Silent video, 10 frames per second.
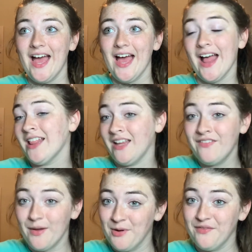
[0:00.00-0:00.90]
I love
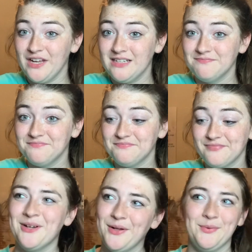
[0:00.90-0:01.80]
that movie.
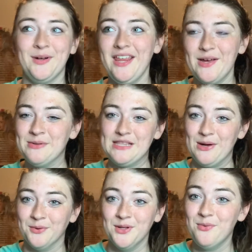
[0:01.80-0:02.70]
Well, really, it was the
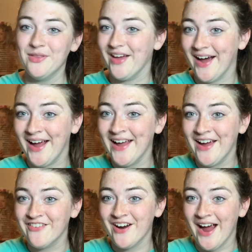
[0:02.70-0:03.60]
only one that I
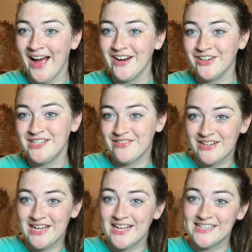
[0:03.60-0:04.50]
ever had on
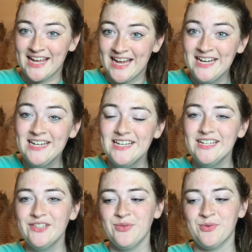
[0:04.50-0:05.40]
DVD as a kid,
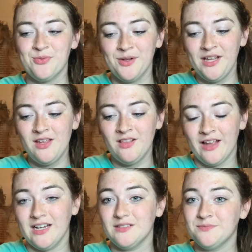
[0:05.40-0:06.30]
so it was really
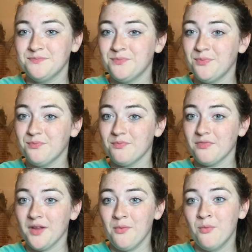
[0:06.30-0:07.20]
like
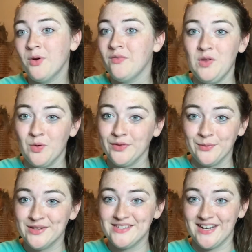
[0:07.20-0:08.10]
one of the only
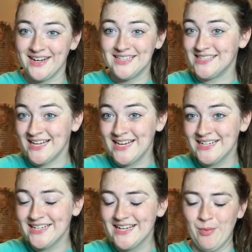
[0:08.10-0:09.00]
ones that I'd
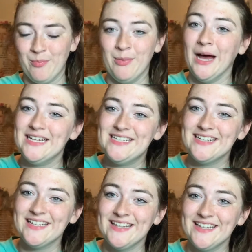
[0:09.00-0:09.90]
seen. But
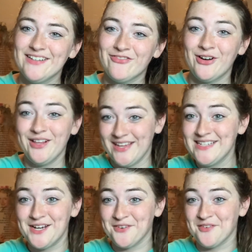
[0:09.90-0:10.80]
for
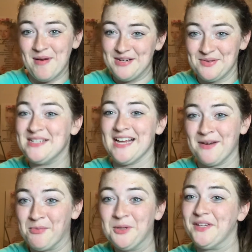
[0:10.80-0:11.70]
this year, for my
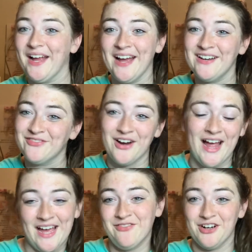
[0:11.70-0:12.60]
22nd birthday, I
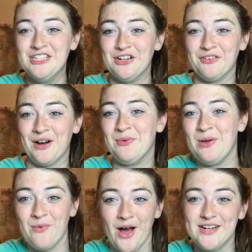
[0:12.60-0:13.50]
had friends over and we
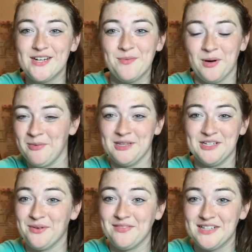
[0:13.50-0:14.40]
watched Barbie and the
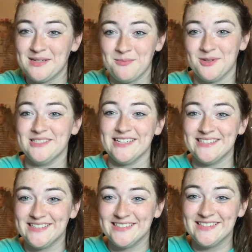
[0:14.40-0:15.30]
12 Dancing
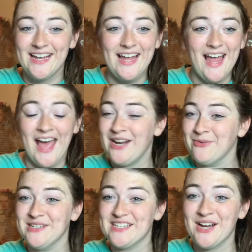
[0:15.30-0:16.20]
Princesses, and it
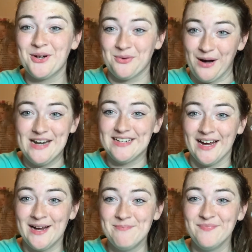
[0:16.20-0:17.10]
was a great
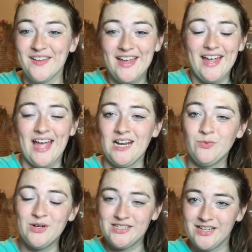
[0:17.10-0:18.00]
time. And I
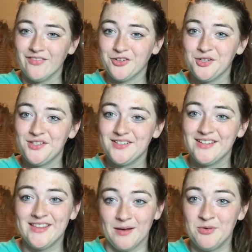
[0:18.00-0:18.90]
rediscovered
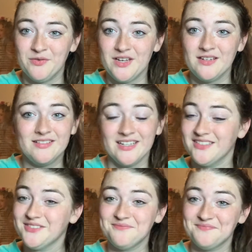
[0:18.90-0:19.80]
that movie
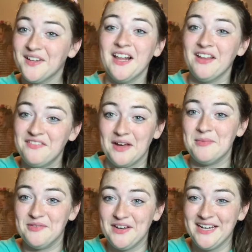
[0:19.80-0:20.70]
because I love that
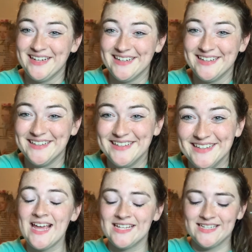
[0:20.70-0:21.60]
movie.
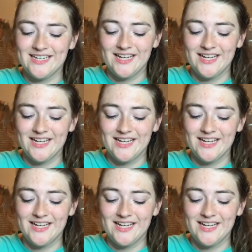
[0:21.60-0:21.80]
And